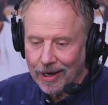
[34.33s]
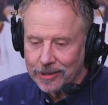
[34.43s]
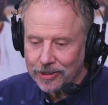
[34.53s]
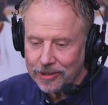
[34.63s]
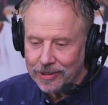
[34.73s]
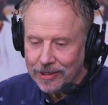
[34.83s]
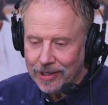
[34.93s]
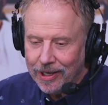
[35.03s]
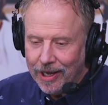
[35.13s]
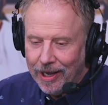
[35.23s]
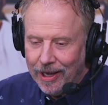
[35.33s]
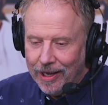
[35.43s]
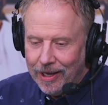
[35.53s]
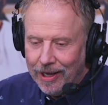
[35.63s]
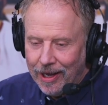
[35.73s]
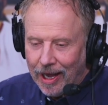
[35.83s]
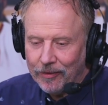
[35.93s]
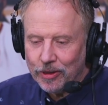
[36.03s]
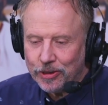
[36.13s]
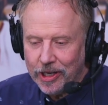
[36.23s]
talks.
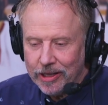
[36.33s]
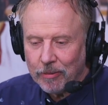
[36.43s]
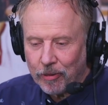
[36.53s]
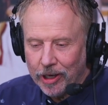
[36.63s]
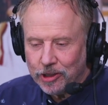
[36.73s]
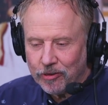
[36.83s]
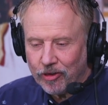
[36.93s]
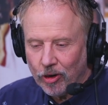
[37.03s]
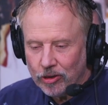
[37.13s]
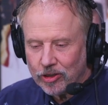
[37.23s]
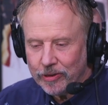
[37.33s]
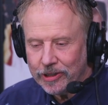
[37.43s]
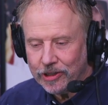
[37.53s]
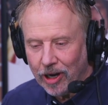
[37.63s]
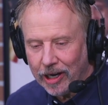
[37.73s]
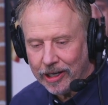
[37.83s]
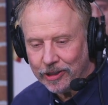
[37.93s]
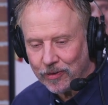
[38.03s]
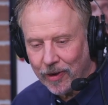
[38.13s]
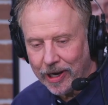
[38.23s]
Have you seen the price of groceries? Donnie
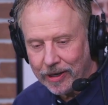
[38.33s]
is